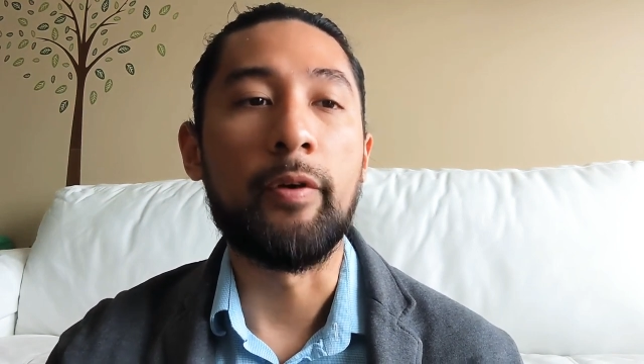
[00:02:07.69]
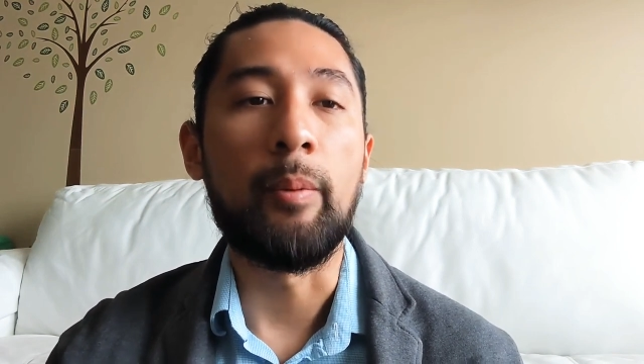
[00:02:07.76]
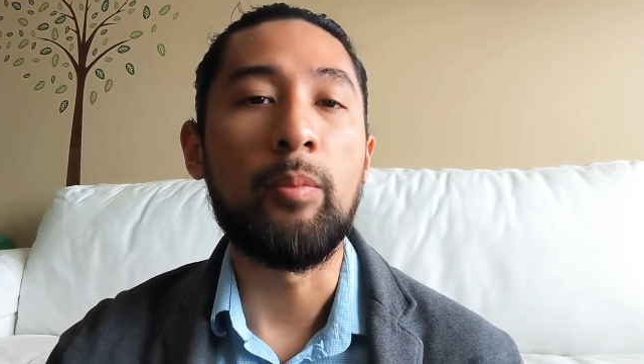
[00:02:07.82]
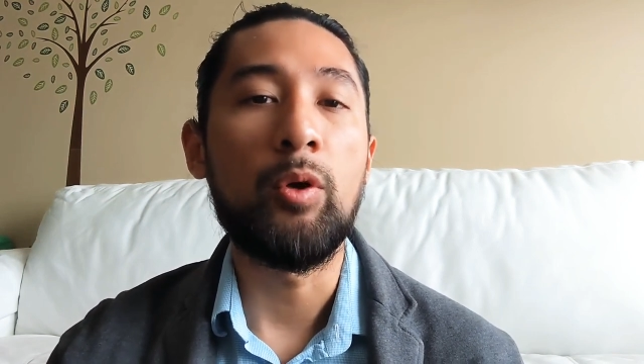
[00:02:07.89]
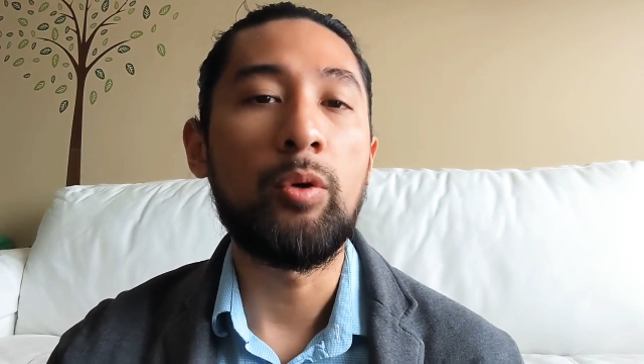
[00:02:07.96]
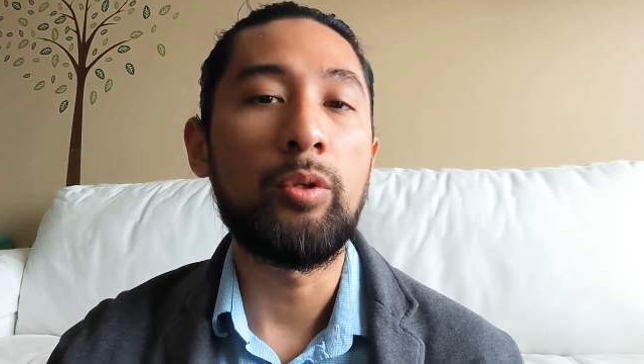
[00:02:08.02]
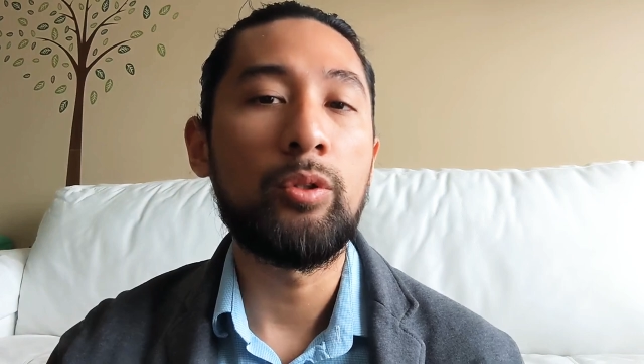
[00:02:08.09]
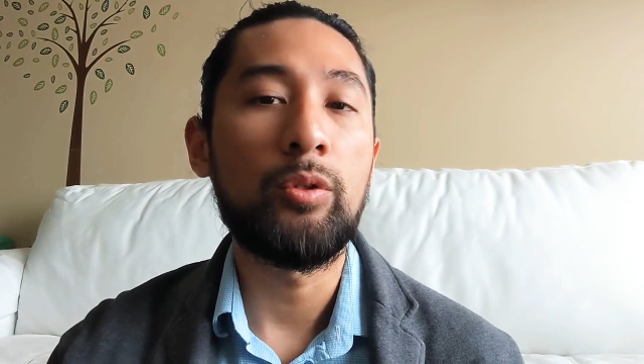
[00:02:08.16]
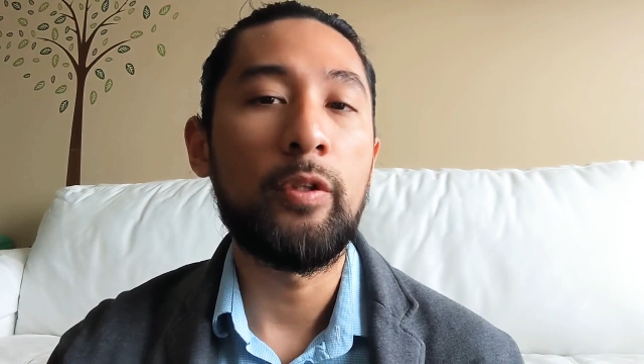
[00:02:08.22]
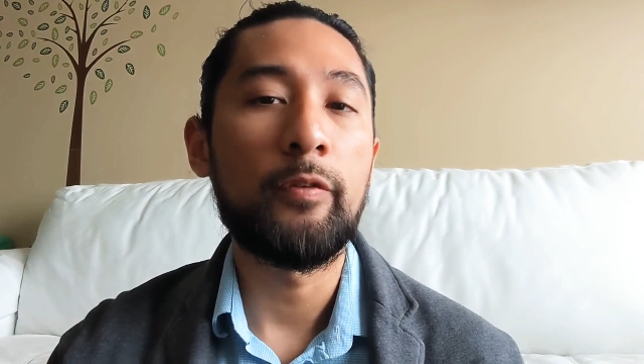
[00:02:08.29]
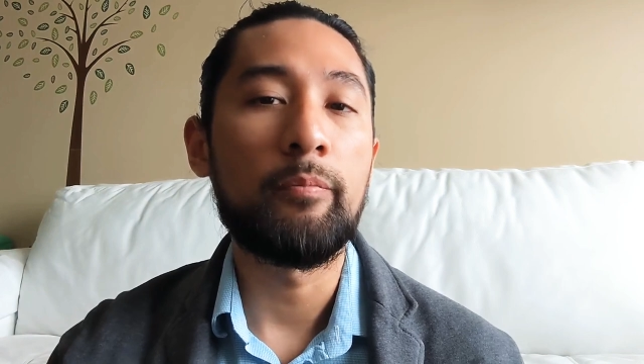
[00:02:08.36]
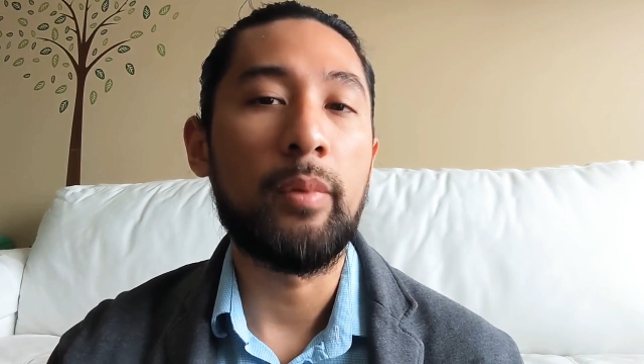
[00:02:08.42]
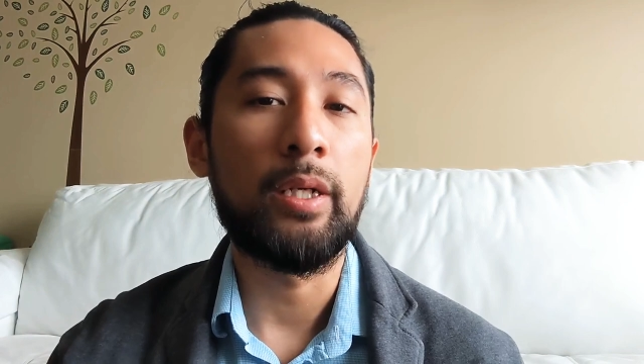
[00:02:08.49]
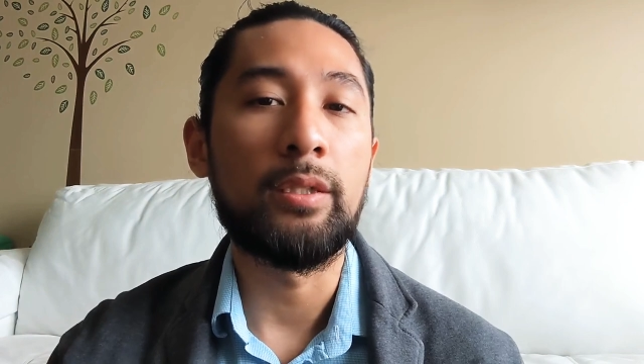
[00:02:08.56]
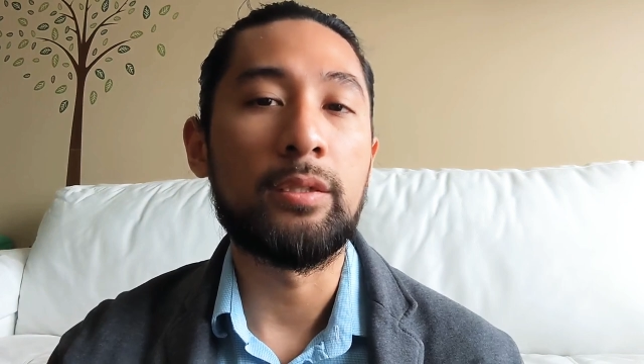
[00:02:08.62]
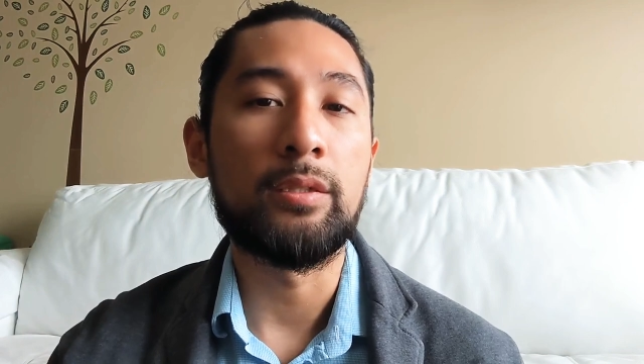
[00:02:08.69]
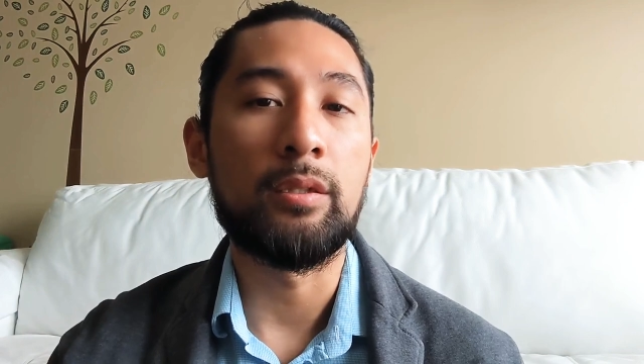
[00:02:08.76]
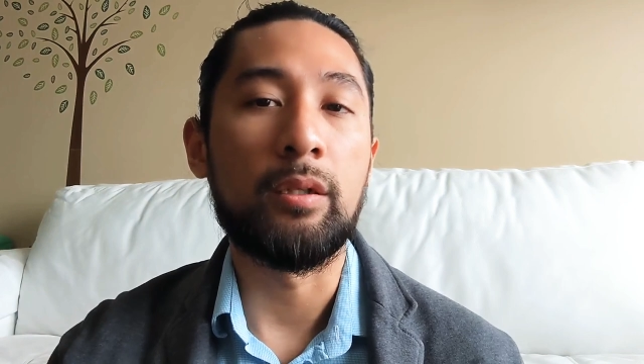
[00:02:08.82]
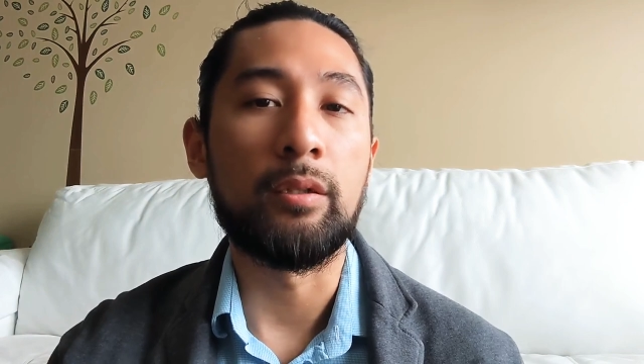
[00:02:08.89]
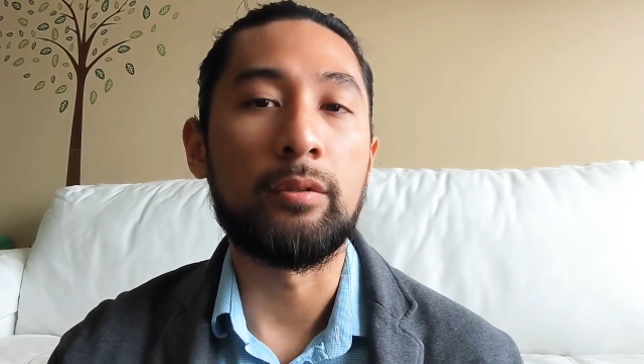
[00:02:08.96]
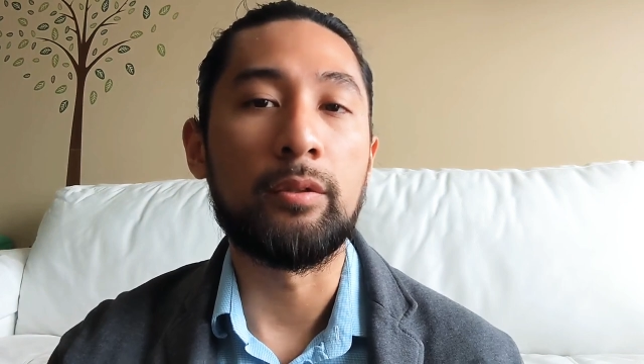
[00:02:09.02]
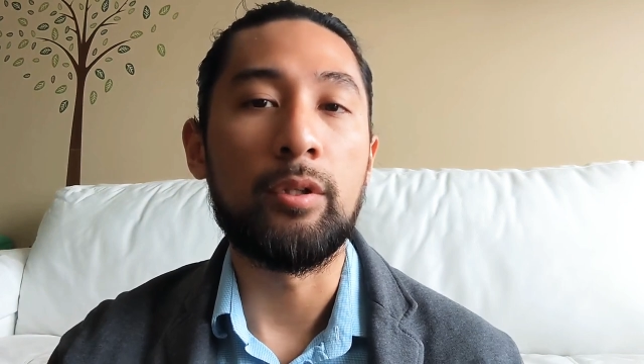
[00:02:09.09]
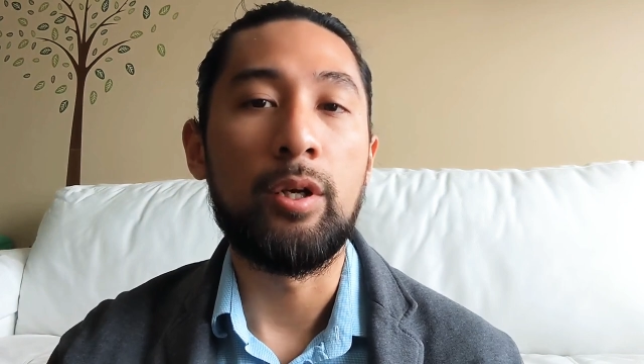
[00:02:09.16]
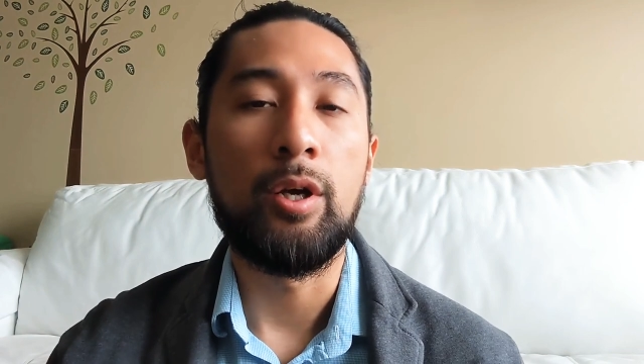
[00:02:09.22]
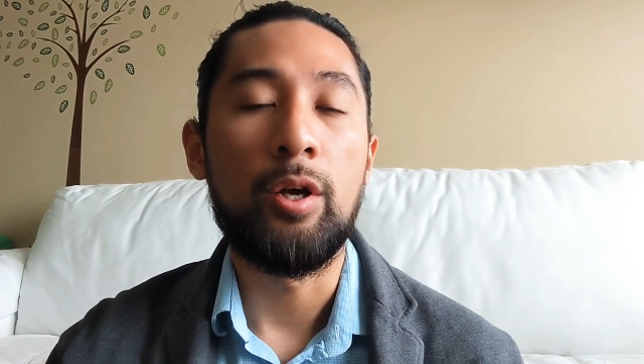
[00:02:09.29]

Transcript: I'm going to leave my son